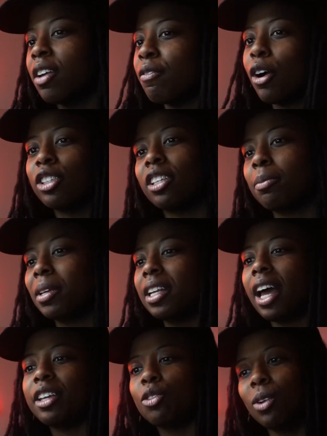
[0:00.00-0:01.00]
First it be
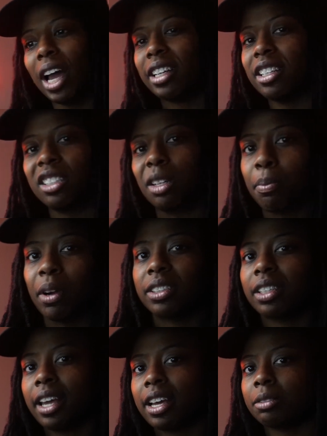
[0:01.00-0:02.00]
like, you like this
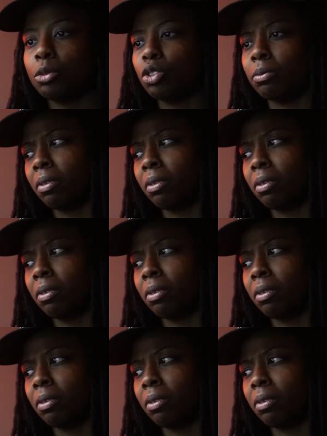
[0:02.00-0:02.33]
depressing ass music,